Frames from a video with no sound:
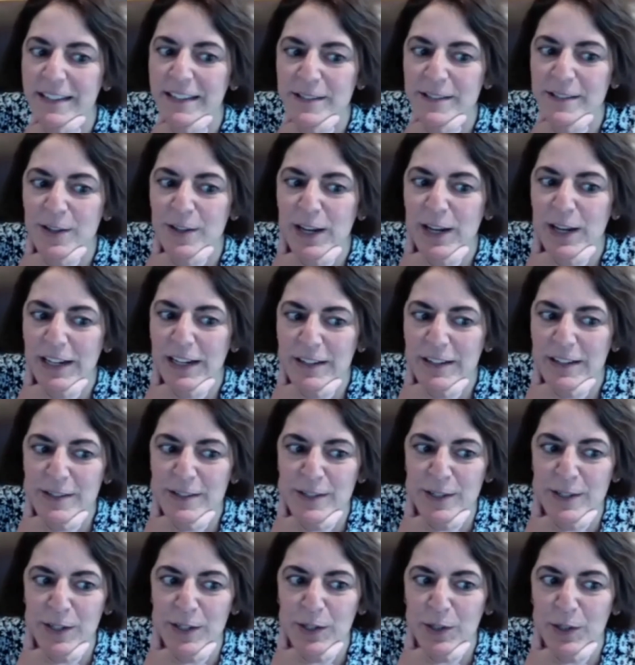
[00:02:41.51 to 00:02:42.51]
as long
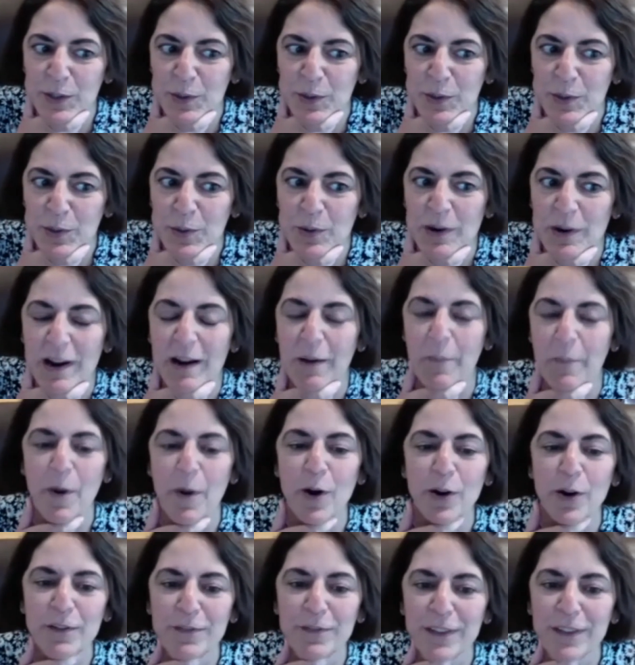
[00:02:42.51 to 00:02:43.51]
as you are
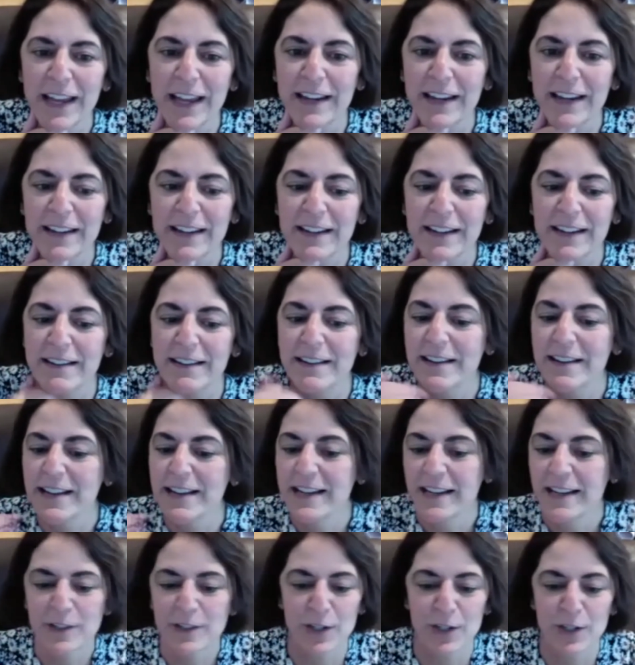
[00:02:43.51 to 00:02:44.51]
motivated
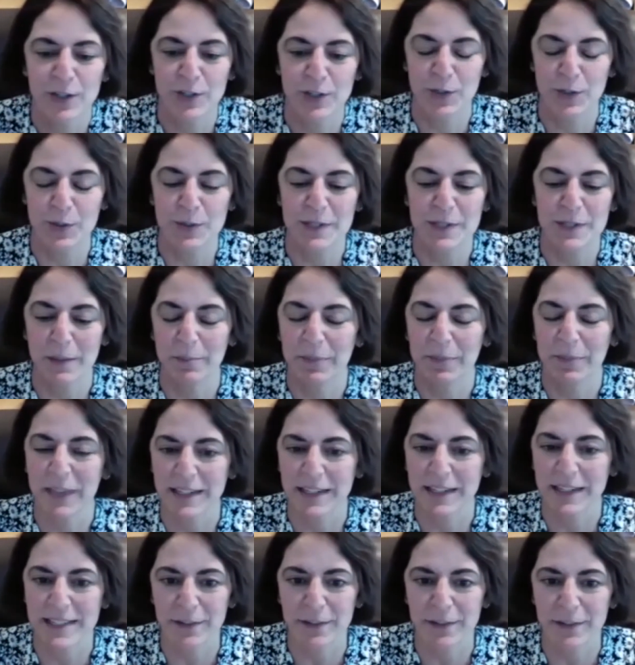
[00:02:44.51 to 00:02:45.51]
to do
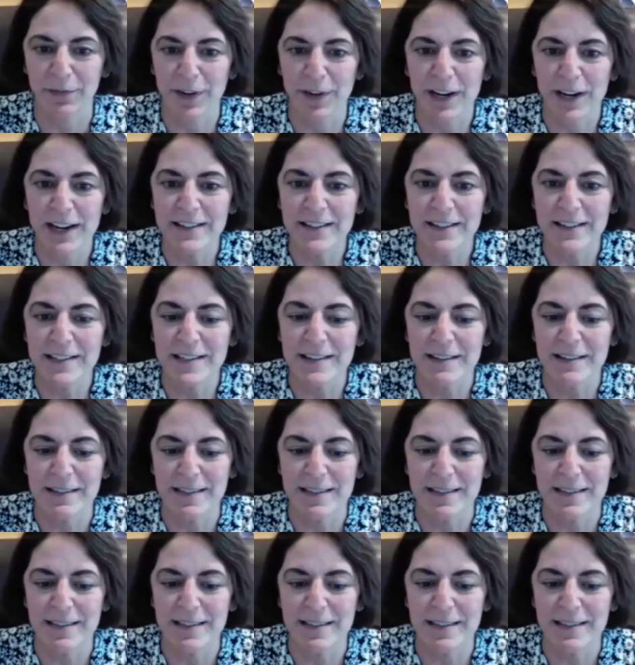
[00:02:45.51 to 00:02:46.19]
something different,